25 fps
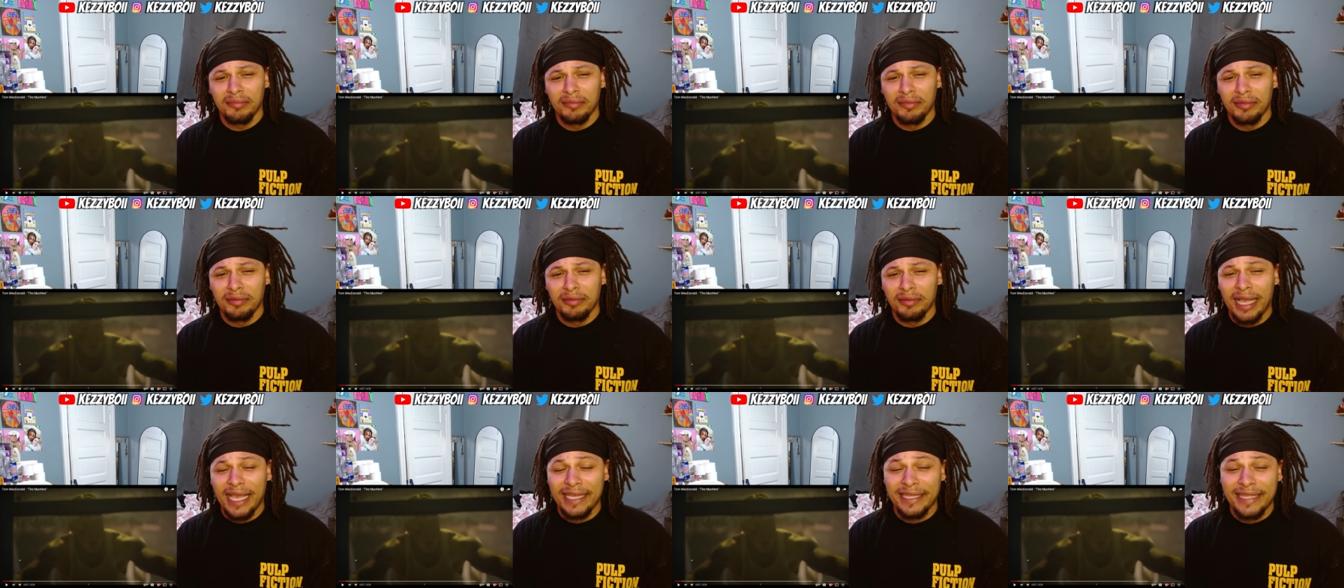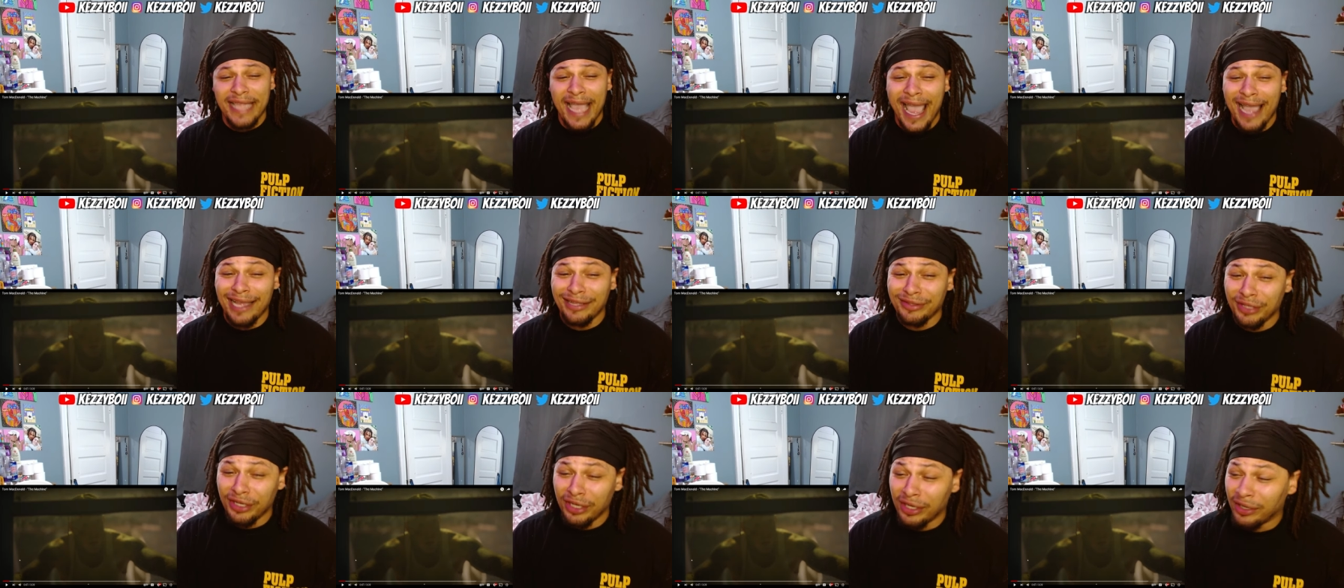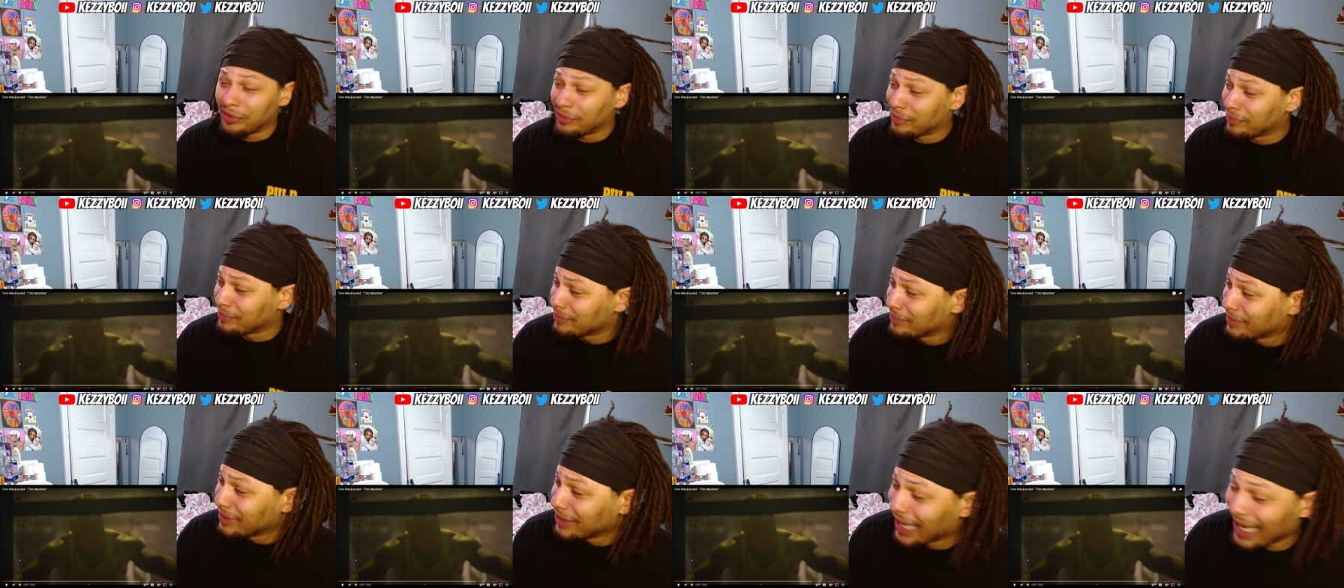like that though.
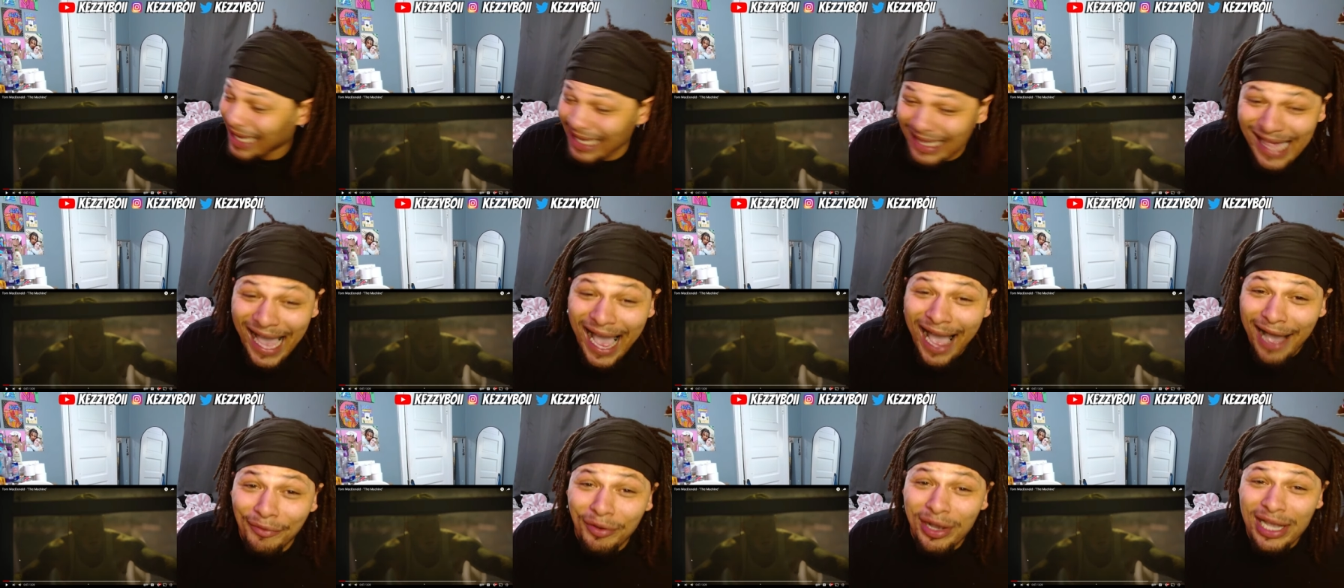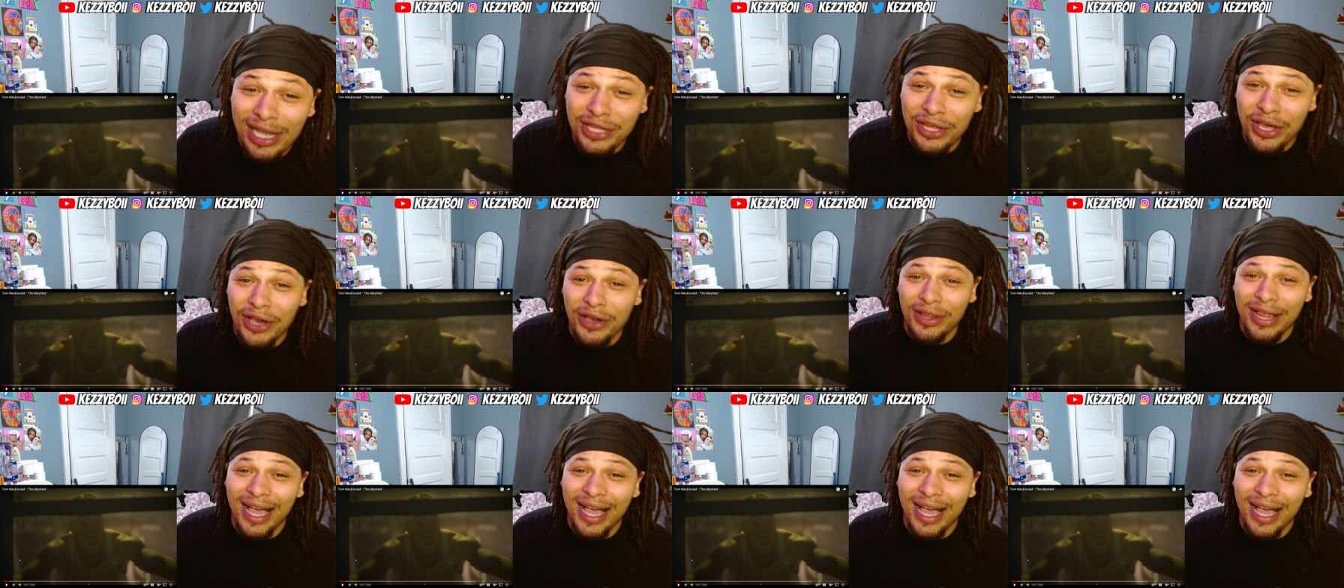Like that way though.